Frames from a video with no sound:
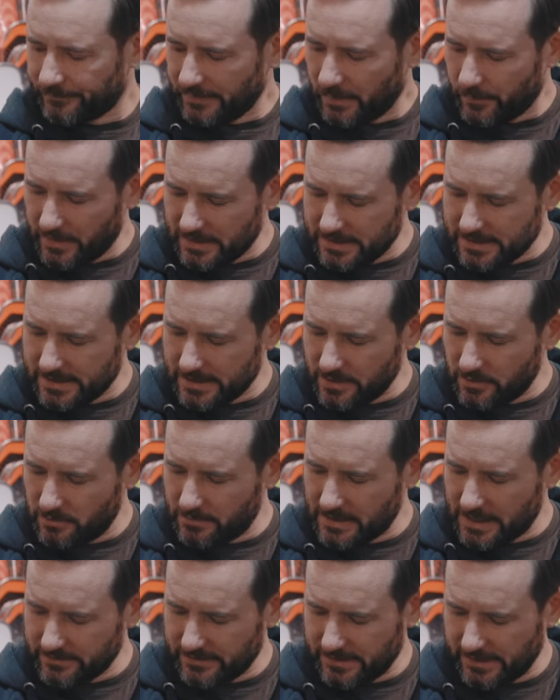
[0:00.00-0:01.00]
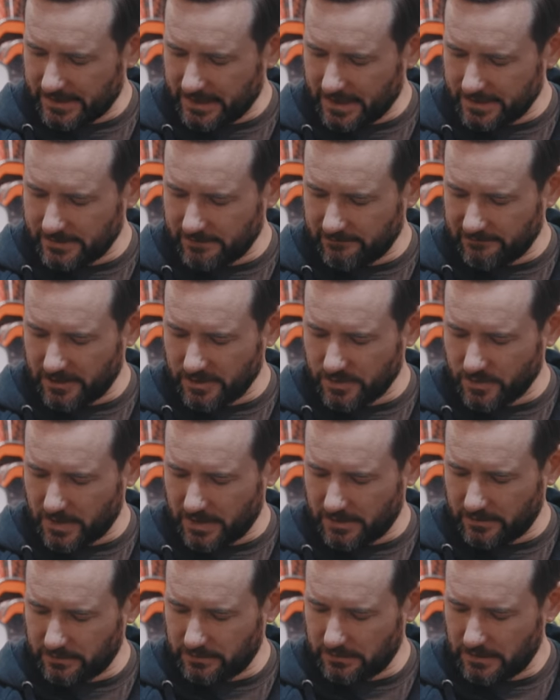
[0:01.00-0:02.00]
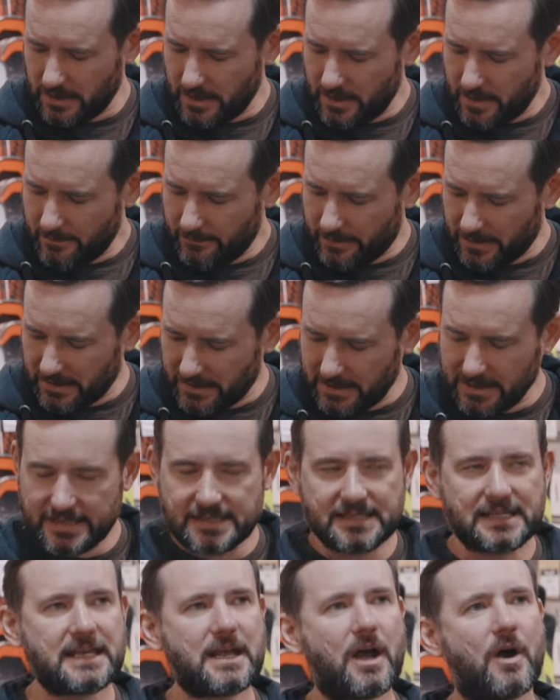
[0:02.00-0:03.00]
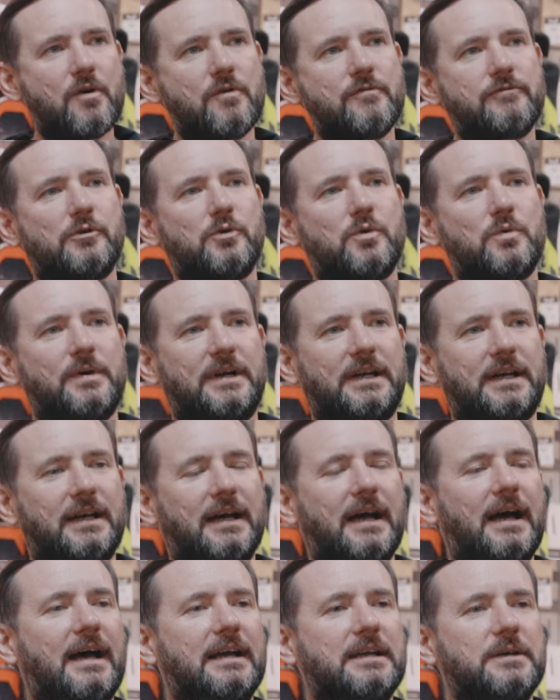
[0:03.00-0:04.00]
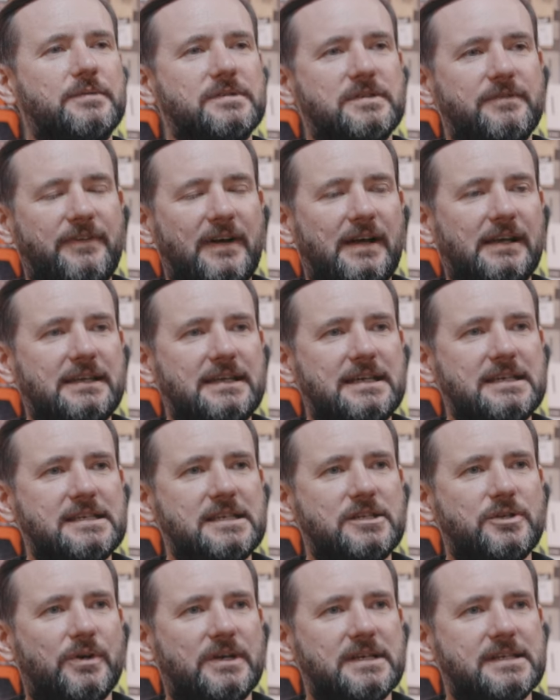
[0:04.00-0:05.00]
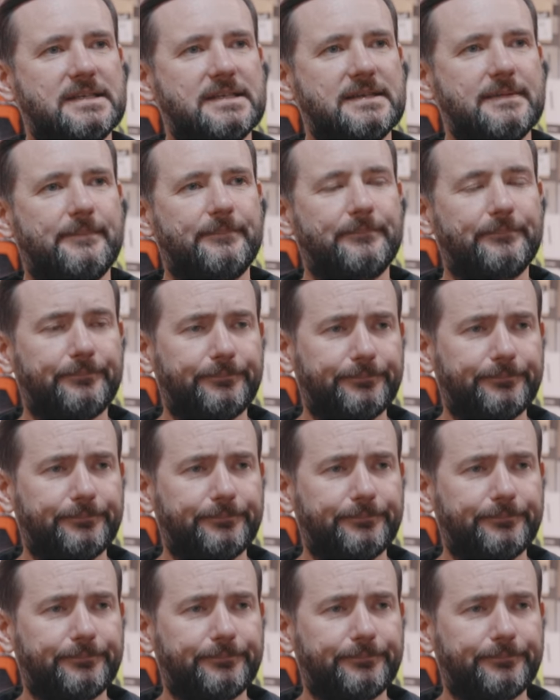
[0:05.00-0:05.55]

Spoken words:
It wins the all-mountain category as well, but it is the overall winner, and it was a fairly easy choice.